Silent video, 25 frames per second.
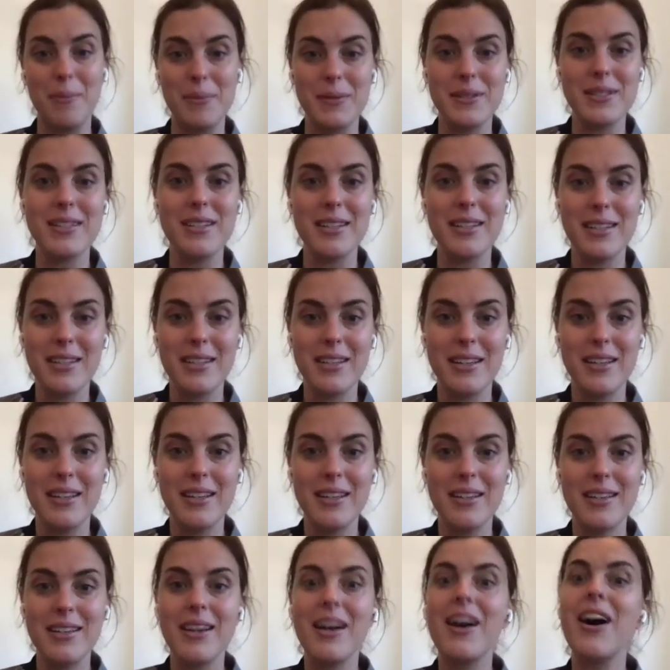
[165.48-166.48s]
shaped
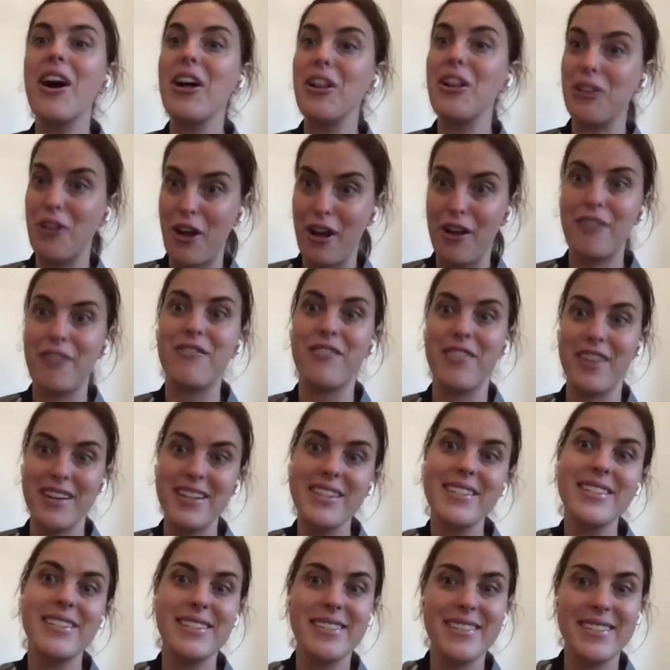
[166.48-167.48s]
a lot of
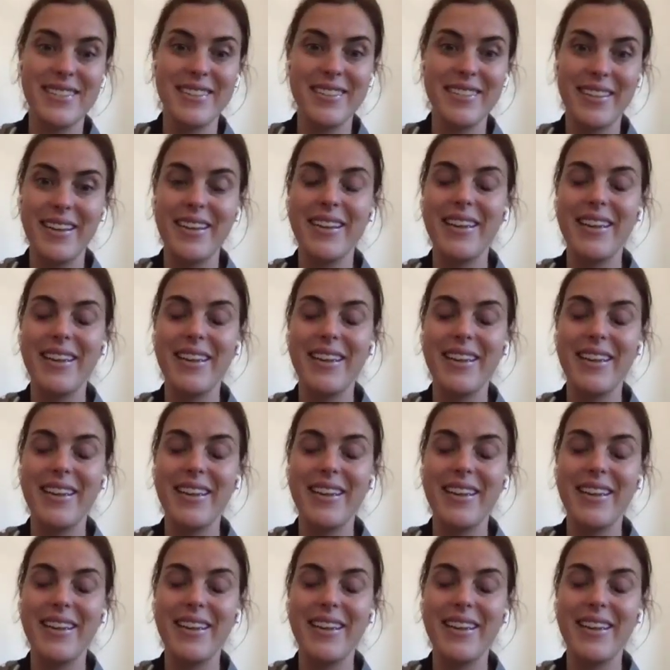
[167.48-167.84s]
this.